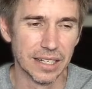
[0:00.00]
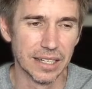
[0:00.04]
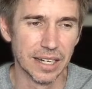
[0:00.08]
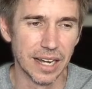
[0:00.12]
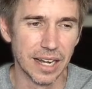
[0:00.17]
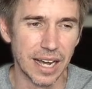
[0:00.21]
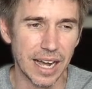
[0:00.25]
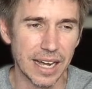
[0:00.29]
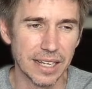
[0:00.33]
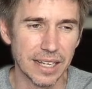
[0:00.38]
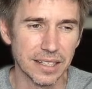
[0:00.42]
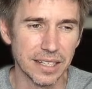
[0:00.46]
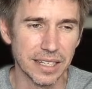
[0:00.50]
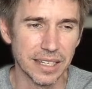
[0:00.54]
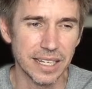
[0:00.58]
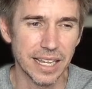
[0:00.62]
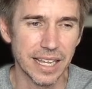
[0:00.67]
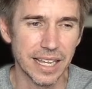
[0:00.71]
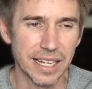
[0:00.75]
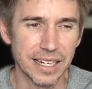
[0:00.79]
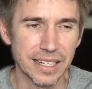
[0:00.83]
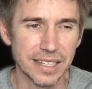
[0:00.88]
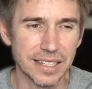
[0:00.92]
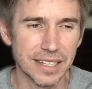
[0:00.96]
I like
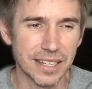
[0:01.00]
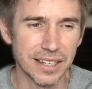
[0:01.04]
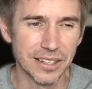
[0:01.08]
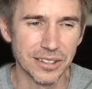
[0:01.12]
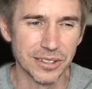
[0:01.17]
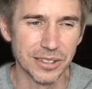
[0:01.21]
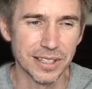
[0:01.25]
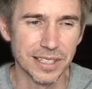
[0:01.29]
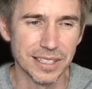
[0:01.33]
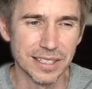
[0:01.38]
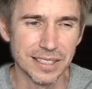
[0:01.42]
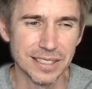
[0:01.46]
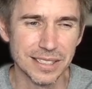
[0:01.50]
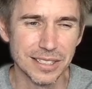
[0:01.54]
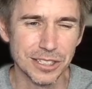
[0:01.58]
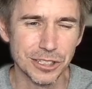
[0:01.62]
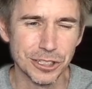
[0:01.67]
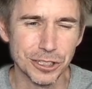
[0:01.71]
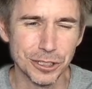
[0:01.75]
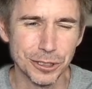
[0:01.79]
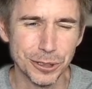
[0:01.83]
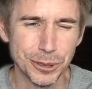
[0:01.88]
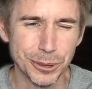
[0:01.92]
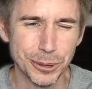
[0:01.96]
adding other things
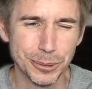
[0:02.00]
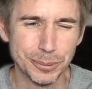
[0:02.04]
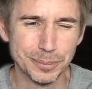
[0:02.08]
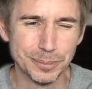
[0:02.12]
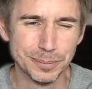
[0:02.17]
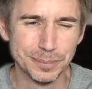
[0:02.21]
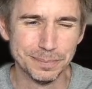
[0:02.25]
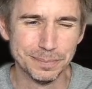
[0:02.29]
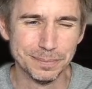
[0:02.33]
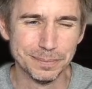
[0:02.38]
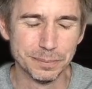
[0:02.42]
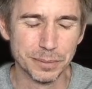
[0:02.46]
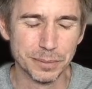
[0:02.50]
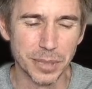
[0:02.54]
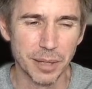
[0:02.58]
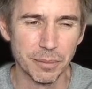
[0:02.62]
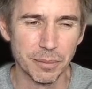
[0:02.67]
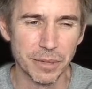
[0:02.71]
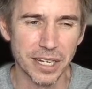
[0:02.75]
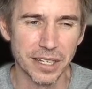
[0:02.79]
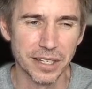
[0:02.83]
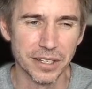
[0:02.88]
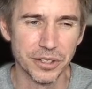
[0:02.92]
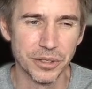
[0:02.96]
too, but I'm
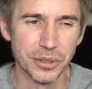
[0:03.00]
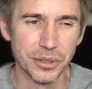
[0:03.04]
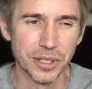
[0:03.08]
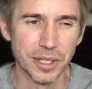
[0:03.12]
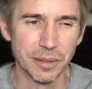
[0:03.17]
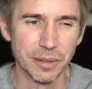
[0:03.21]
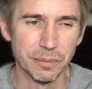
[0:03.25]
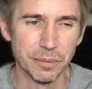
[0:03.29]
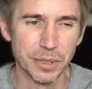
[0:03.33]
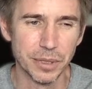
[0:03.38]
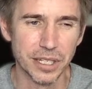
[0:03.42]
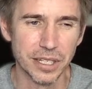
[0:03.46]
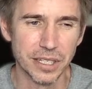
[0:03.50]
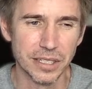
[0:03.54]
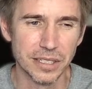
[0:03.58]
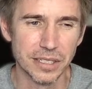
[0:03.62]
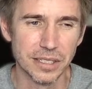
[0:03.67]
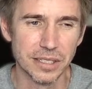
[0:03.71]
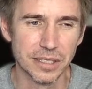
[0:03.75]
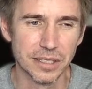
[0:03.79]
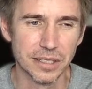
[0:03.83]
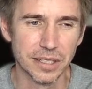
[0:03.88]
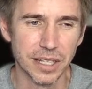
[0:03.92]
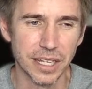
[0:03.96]
not going to do them
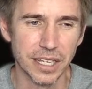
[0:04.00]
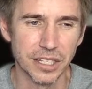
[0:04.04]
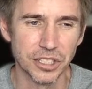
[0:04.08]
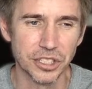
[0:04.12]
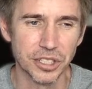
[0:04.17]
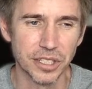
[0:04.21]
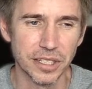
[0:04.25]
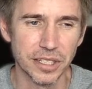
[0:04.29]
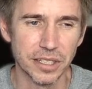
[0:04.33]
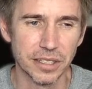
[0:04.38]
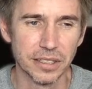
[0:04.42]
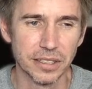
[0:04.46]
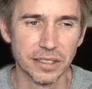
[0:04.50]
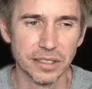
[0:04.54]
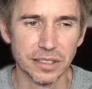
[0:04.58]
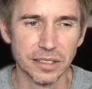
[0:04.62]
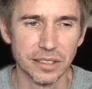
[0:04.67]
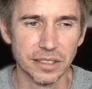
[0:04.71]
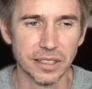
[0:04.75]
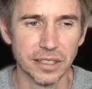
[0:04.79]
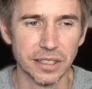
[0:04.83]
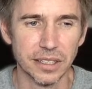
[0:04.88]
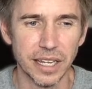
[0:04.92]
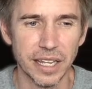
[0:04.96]
because they actually
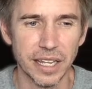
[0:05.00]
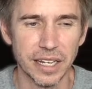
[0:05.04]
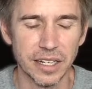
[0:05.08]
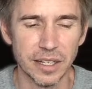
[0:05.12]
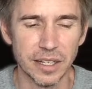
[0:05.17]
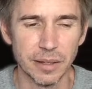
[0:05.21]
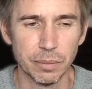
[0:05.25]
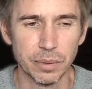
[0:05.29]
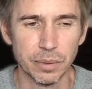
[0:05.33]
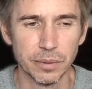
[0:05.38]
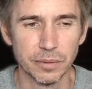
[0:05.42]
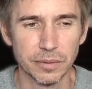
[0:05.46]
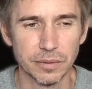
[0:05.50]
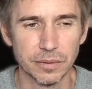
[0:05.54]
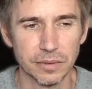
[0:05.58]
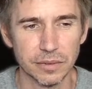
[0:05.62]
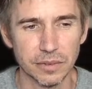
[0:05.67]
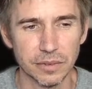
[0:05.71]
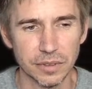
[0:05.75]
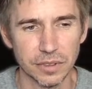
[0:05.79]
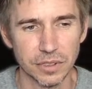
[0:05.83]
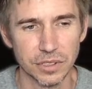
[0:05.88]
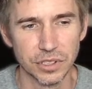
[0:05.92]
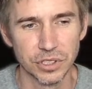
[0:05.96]
end up
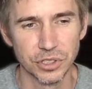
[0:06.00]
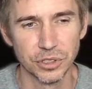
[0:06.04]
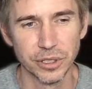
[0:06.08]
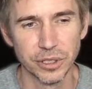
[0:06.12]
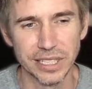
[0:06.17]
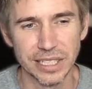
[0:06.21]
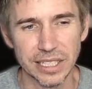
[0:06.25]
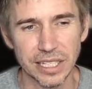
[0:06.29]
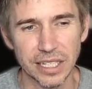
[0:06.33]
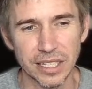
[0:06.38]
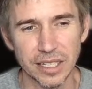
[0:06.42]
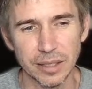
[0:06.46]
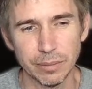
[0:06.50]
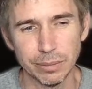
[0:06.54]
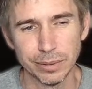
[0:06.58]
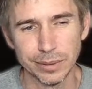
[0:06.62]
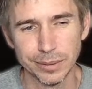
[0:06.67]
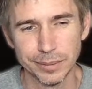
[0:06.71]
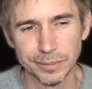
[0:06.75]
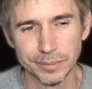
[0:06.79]
screwing that up.